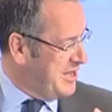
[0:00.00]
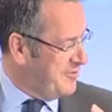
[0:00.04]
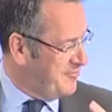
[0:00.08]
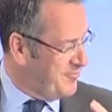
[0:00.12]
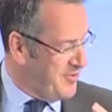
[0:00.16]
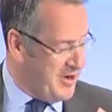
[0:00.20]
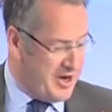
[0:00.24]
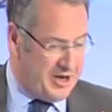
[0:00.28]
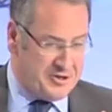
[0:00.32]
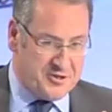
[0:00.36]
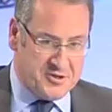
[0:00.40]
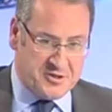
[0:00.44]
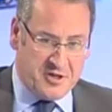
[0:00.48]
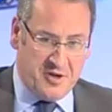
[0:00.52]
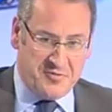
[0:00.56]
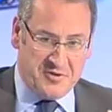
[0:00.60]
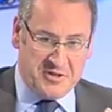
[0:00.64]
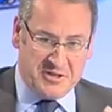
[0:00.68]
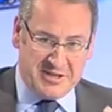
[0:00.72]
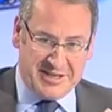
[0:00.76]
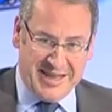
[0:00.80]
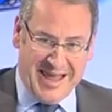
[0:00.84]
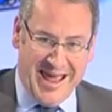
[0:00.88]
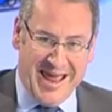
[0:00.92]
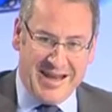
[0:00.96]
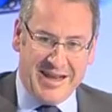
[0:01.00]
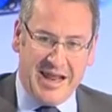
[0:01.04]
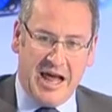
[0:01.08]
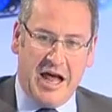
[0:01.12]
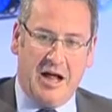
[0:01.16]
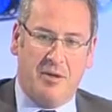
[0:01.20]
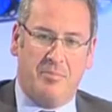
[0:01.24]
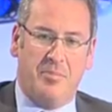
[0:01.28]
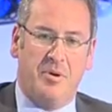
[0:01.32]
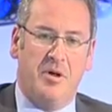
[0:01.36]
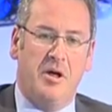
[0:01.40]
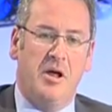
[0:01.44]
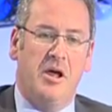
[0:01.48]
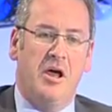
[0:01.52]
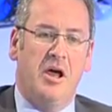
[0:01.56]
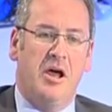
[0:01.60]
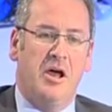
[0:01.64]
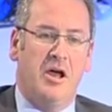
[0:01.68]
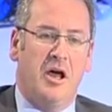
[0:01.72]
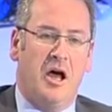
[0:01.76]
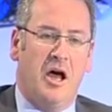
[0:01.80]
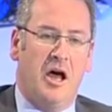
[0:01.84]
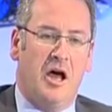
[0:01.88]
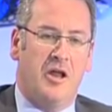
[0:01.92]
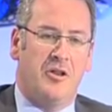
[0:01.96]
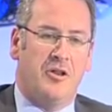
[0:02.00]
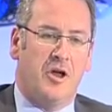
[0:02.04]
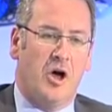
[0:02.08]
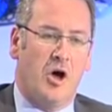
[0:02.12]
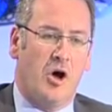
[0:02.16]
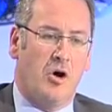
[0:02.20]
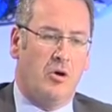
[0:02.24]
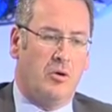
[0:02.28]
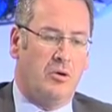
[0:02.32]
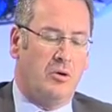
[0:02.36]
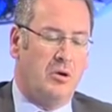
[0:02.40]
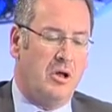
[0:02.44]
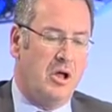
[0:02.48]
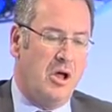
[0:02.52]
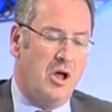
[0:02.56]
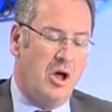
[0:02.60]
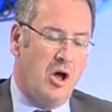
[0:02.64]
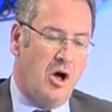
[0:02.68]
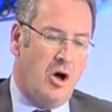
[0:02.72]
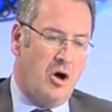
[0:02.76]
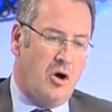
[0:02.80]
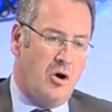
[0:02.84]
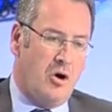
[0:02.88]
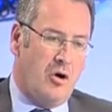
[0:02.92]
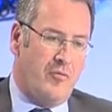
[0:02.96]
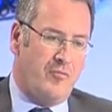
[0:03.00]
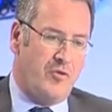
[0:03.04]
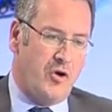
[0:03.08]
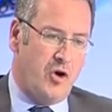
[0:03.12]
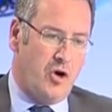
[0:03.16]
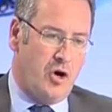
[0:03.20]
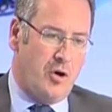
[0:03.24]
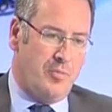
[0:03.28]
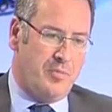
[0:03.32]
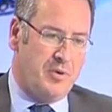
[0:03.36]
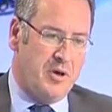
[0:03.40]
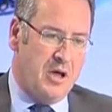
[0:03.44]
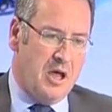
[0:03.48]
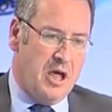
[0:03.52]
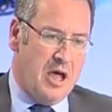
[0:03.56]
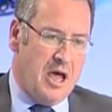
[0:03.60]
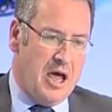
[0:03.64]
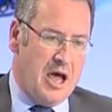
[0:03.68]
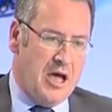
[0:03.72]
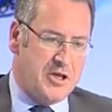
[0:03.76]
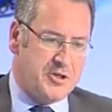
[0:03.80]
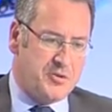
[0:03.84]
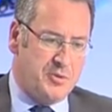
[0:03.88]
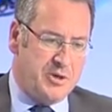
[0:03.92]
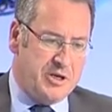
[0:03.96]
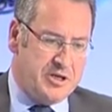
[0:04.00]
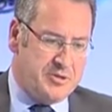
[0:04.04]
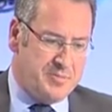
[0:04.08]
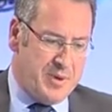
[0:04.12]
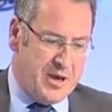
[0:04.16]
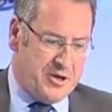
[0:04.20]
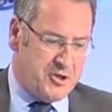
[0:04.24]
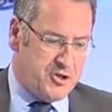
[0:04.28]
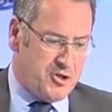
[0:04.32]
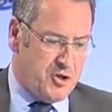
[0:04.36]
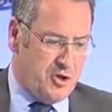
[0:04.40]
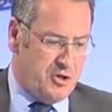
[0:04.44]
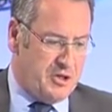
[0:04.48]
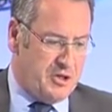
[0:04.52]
financial services can help the whole of Europe. So we need to make sure